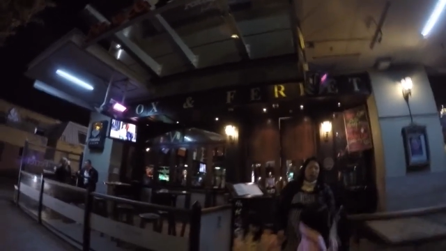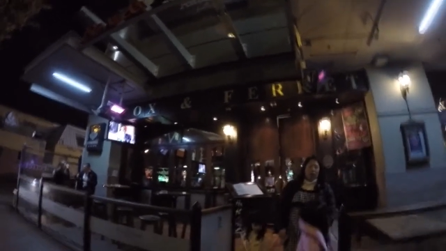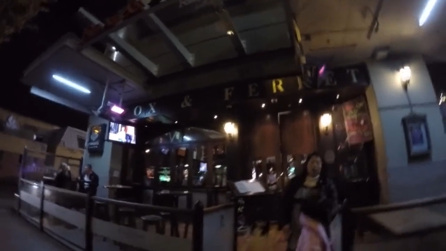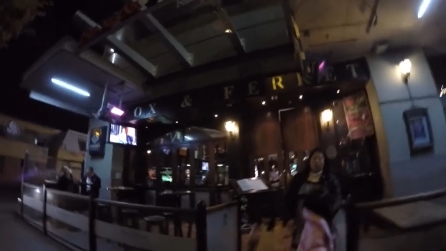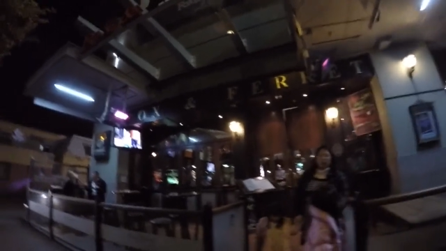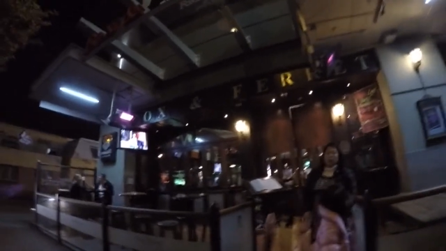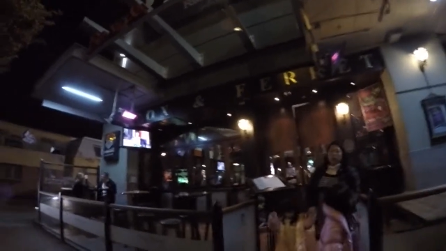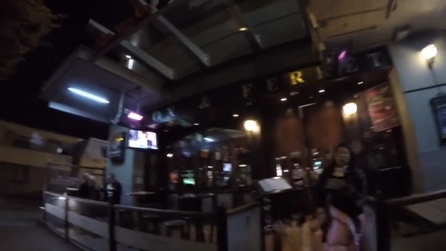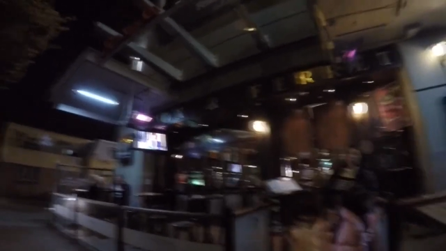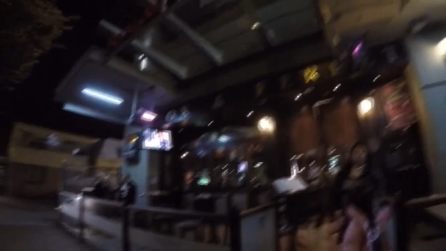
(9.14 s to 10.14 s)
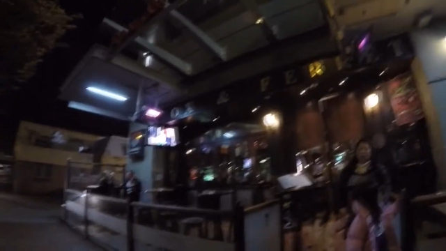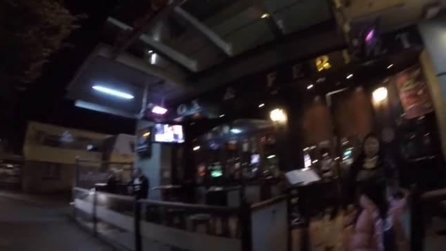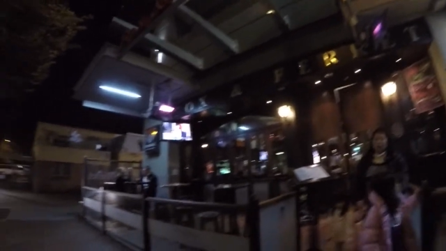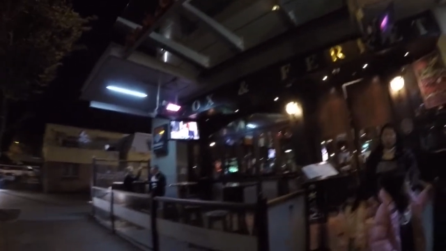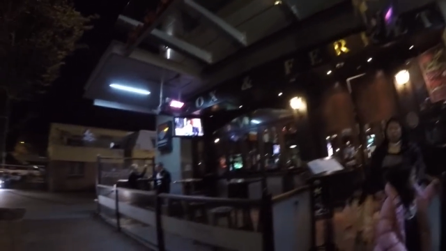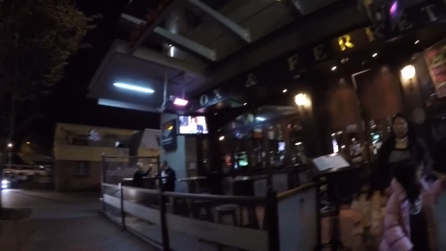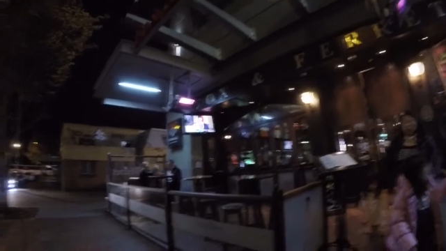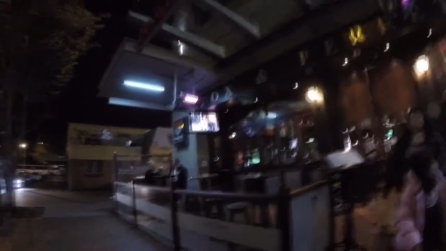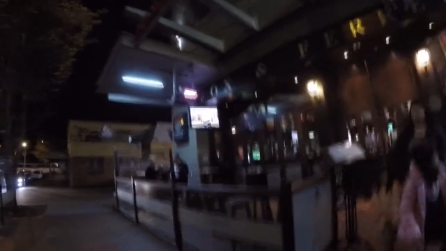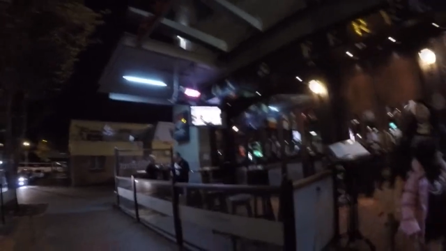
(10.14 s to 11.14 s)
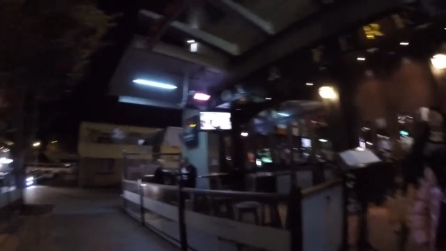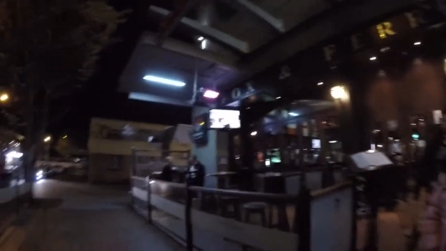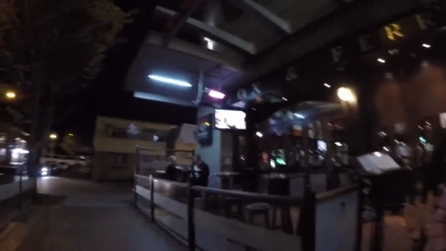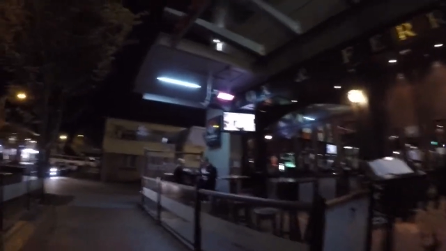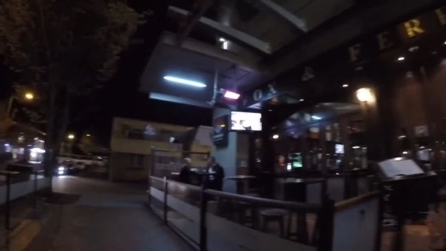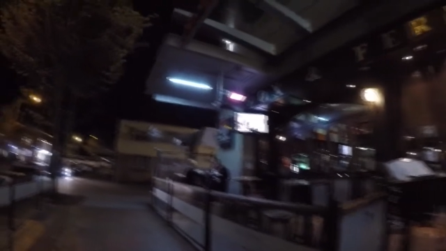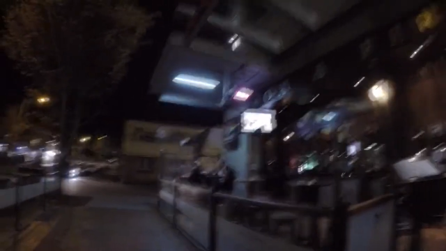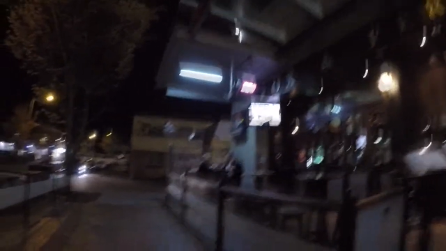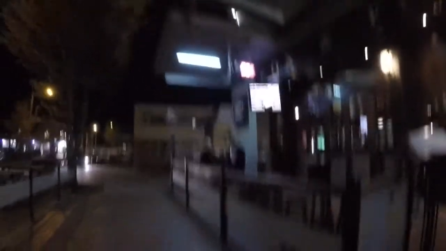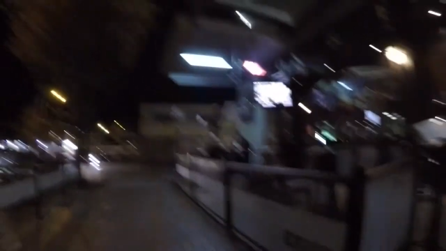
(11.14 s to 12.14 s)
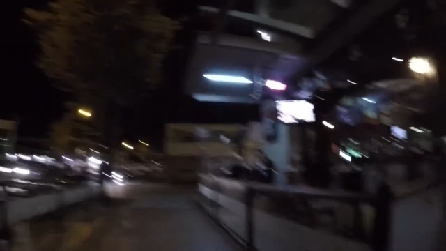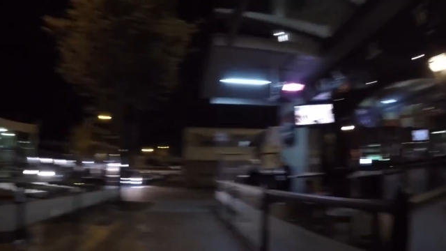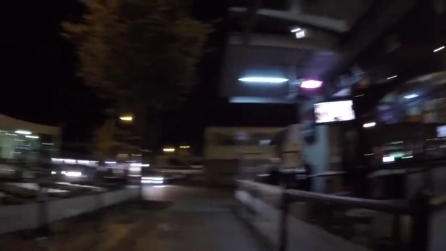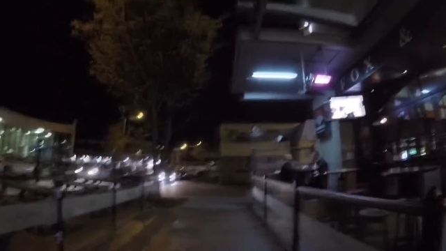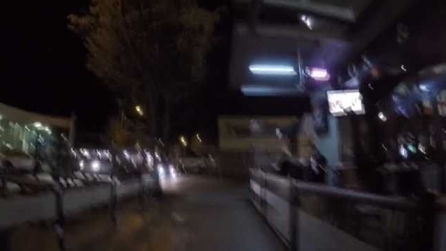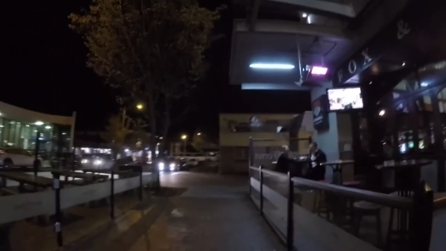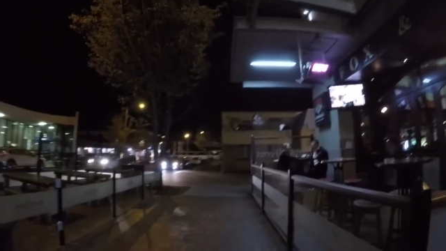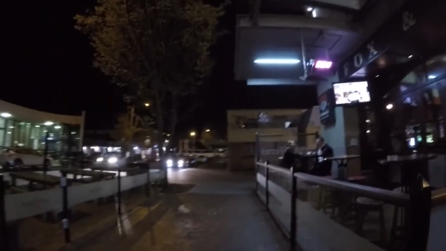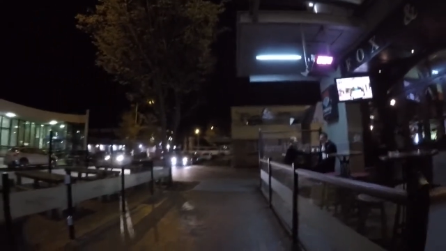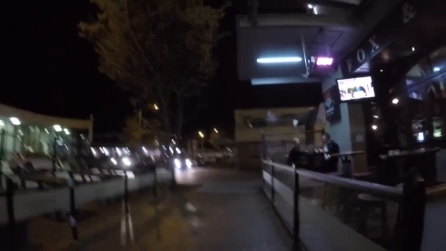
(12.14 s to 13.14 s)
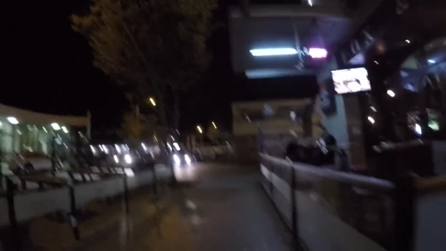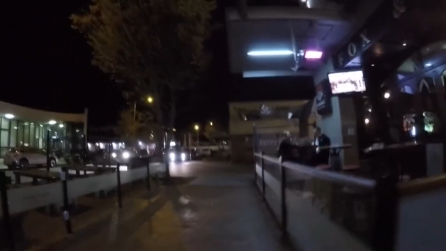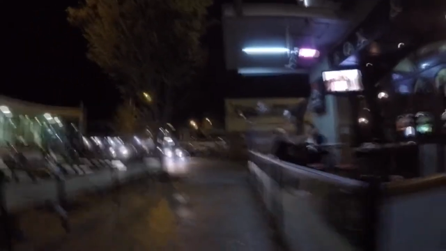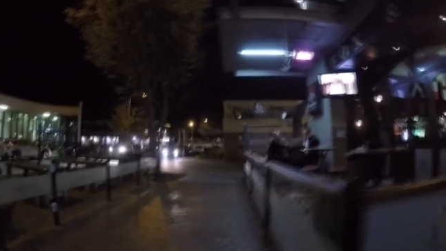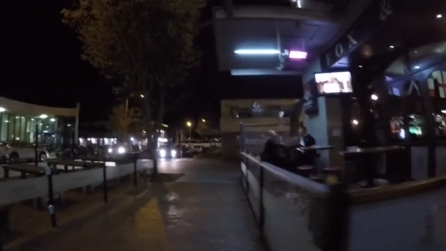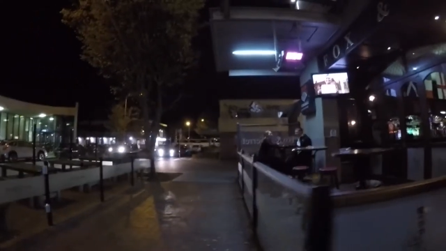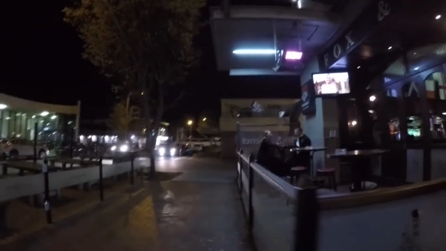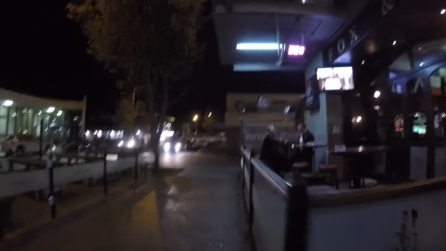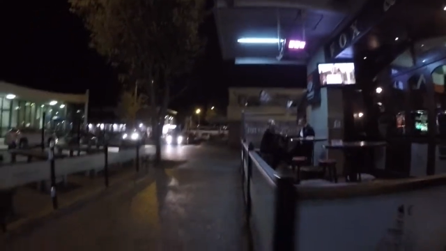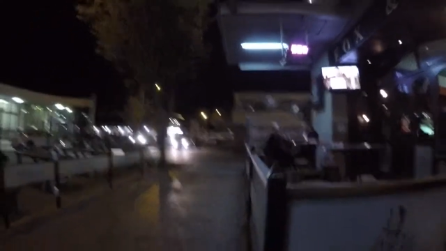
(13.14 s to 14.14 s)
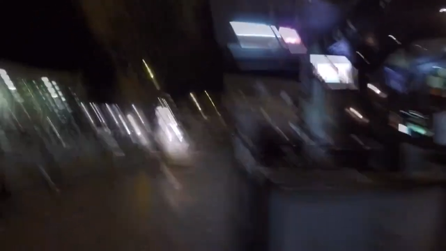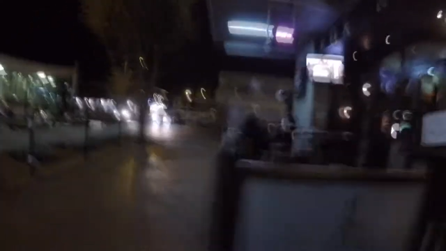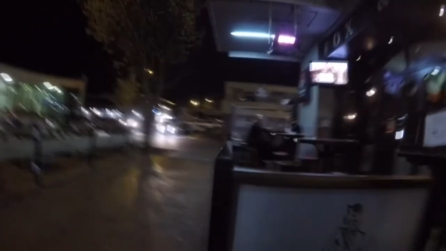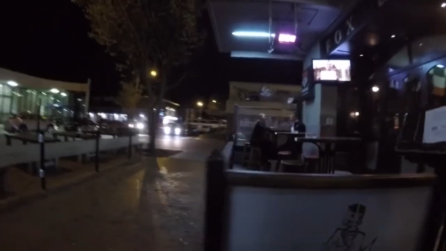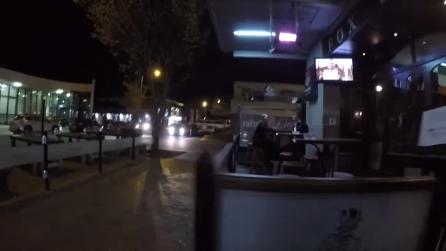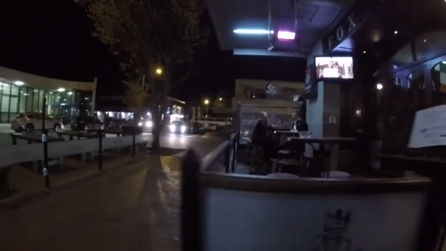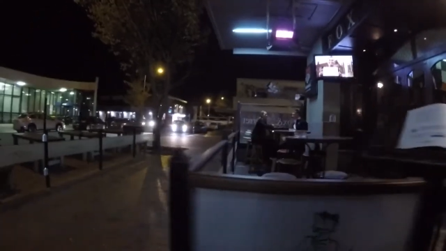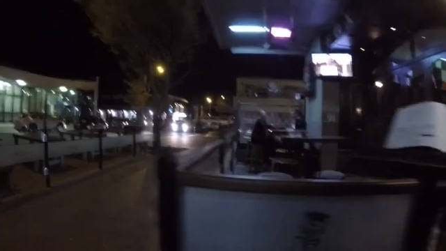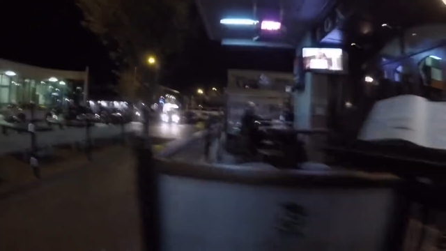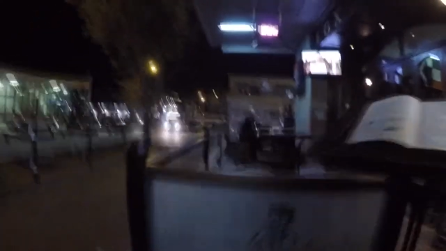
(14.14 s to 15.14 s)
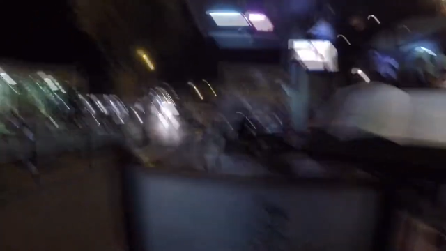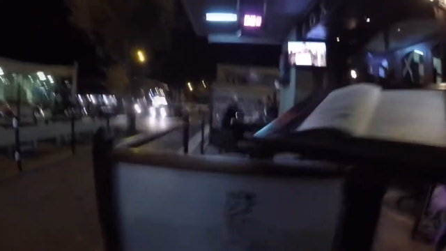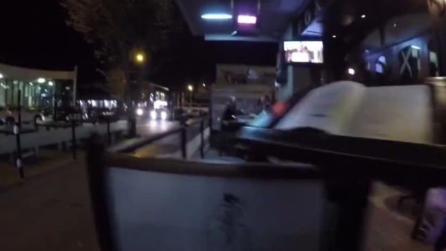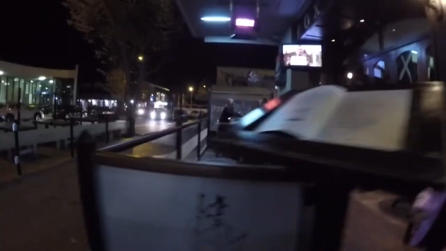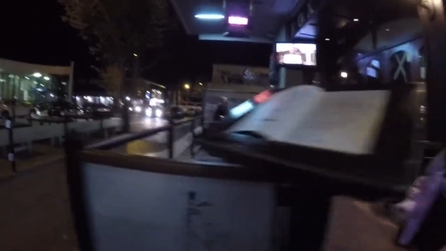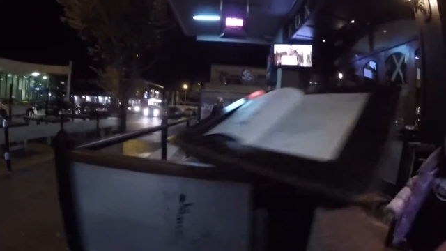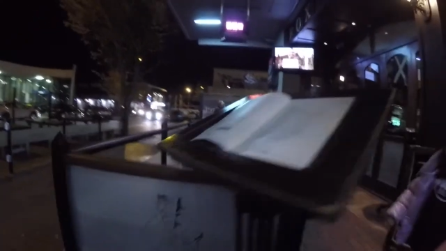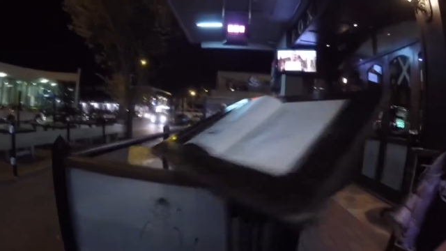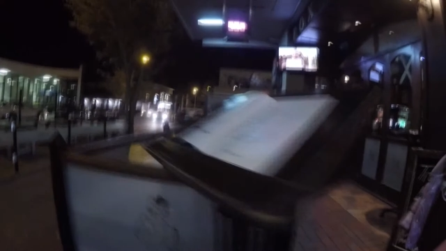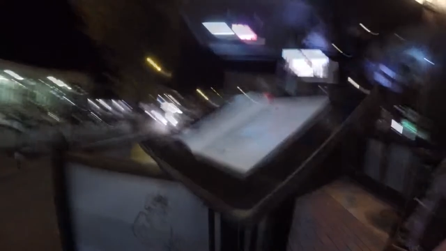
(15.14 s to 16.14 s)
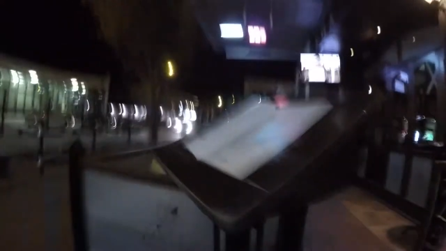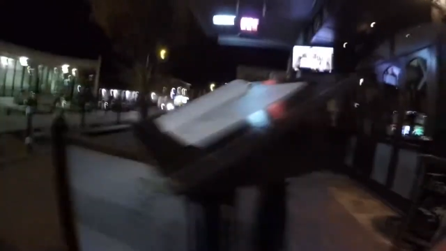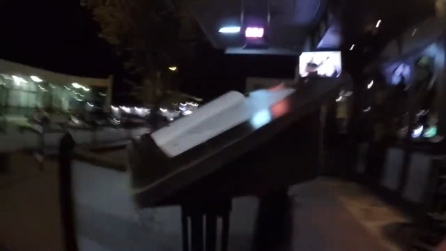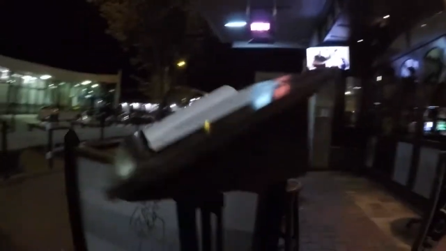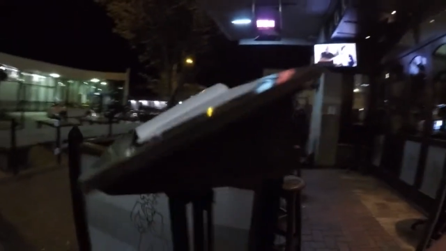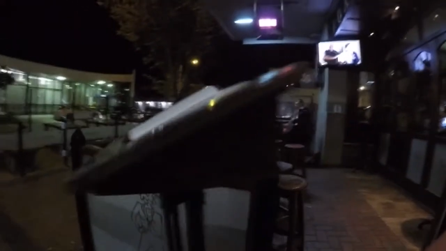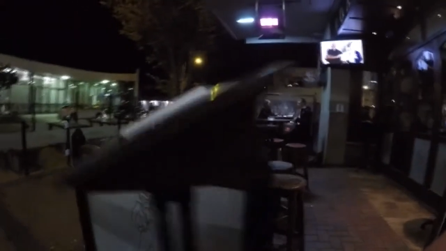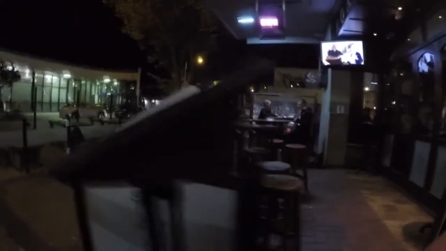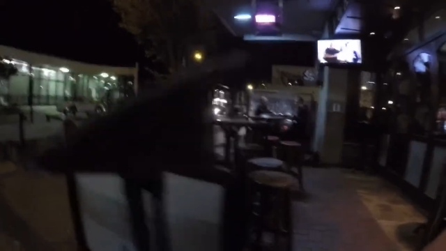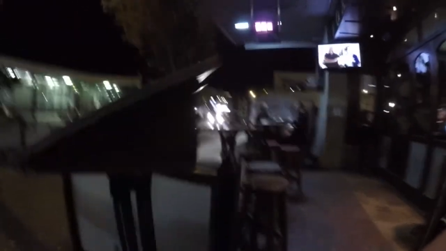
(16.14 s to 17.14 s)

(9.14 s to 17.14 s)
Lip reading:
No face is visible, so there are no lips to read.